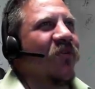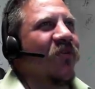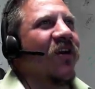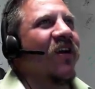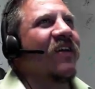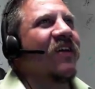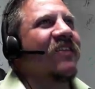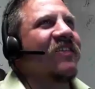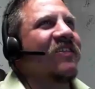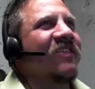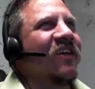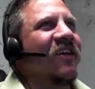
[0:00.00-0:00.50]

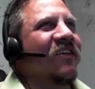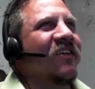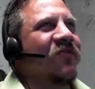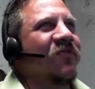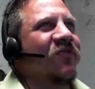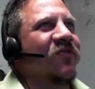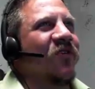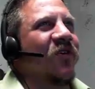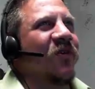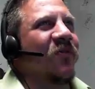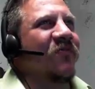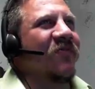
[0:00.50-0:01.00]
Break
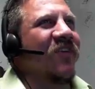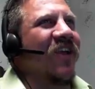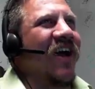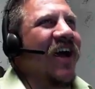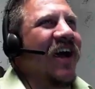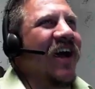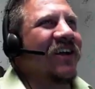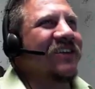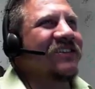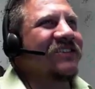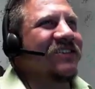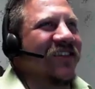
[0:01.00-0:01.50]
things for
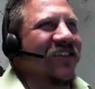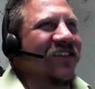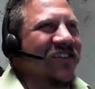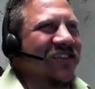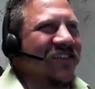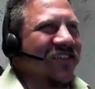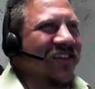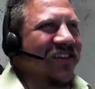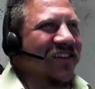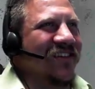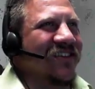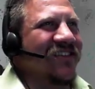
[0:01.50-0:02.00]

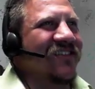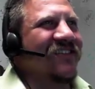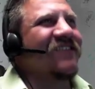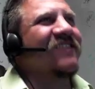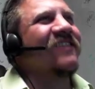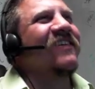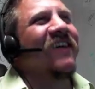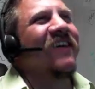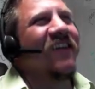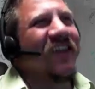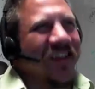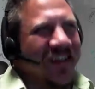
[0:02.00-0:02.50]

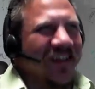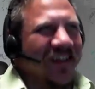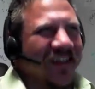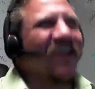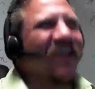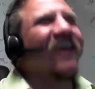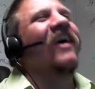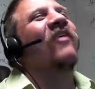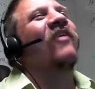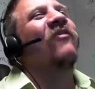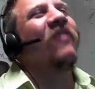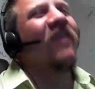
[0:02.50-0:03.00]
obnoxiousness?
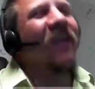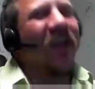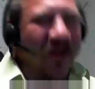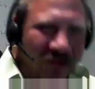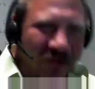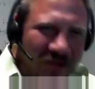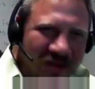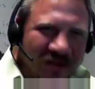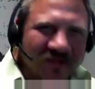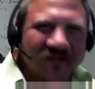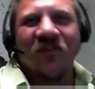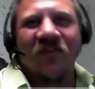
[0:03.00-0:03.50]
We
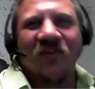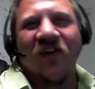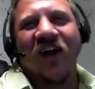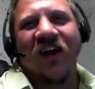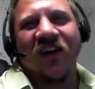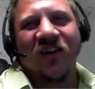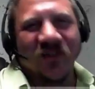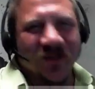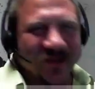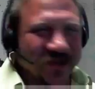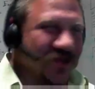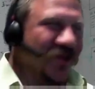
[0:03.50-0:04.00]
got one
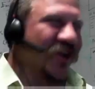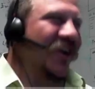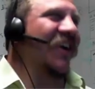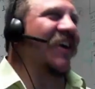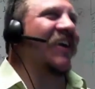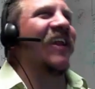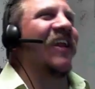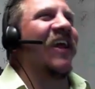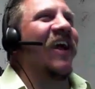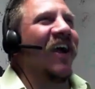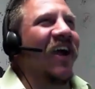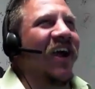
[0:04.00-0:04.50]
final
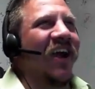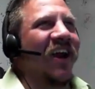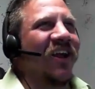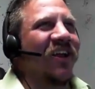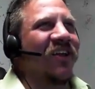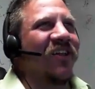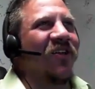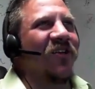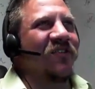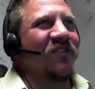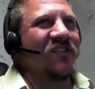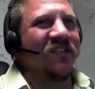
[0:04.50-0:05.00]
trick, and I gotta
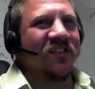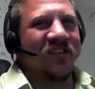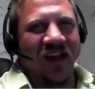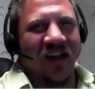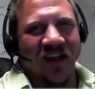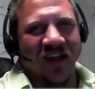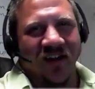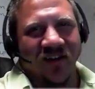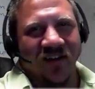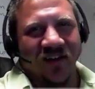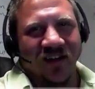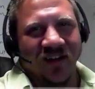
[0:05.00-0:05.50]
close it
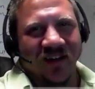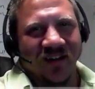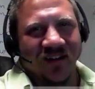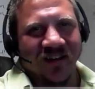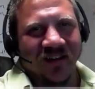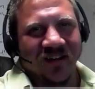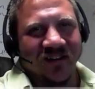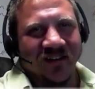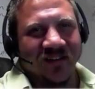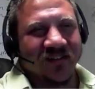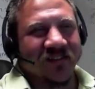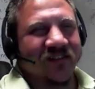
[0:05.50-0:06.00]
down. It
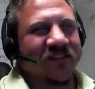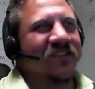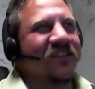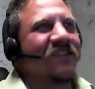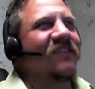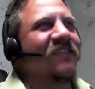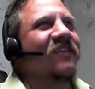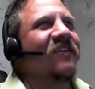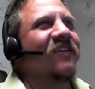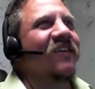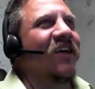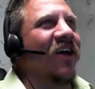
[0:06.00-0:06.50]
is,
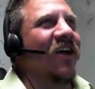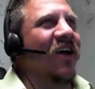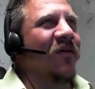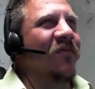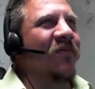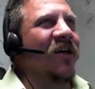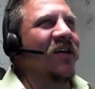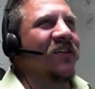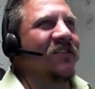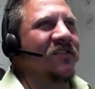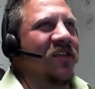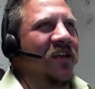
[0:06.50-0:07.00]

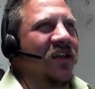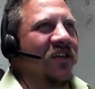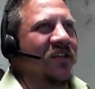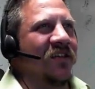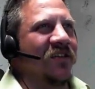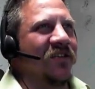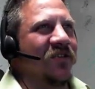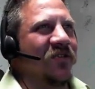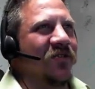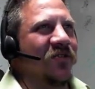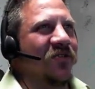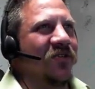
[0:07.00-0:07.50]
I'm not
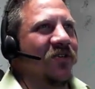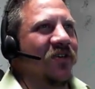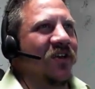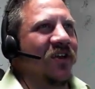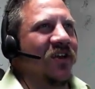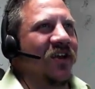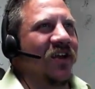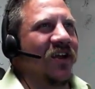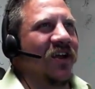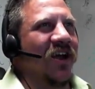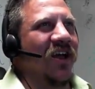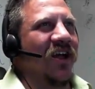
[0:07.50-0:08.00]
telling you,
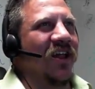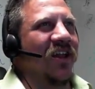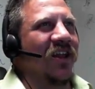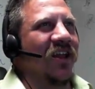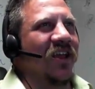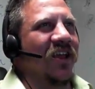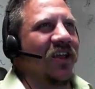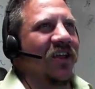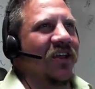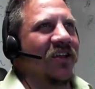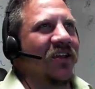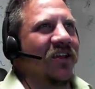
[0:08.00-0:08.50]
it got
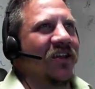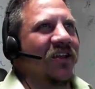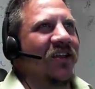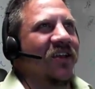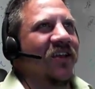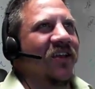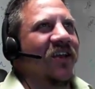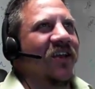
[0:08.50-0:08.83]
late.